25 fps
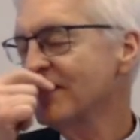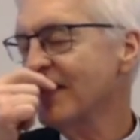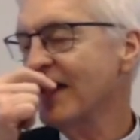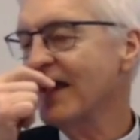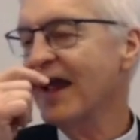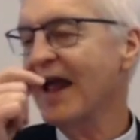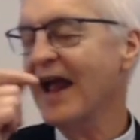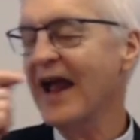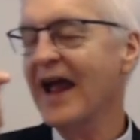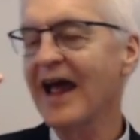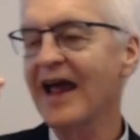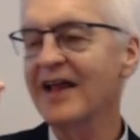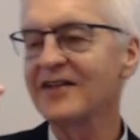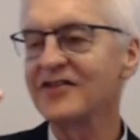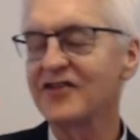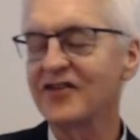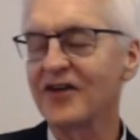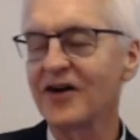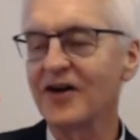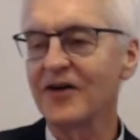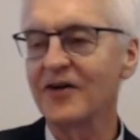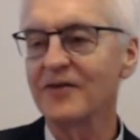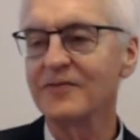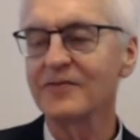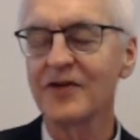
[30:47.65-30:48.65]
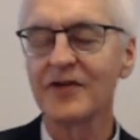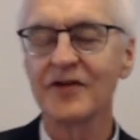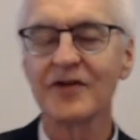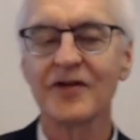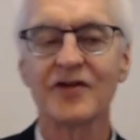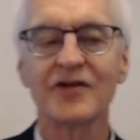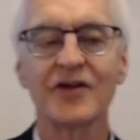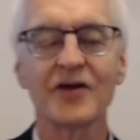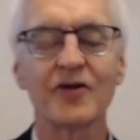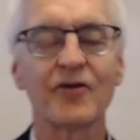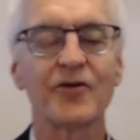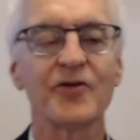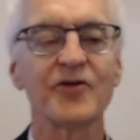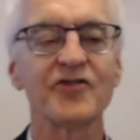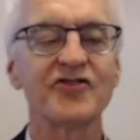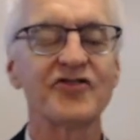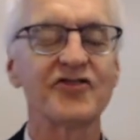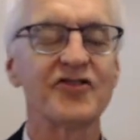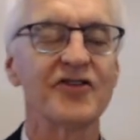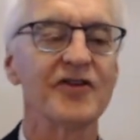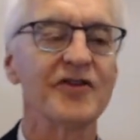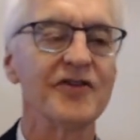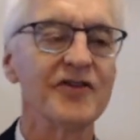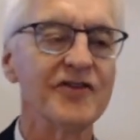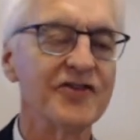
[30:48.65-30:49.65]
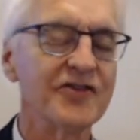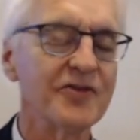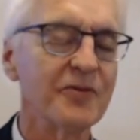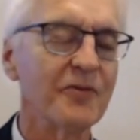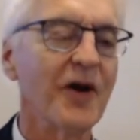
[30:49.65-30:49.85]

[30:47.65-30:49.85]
they had uh, the Christians,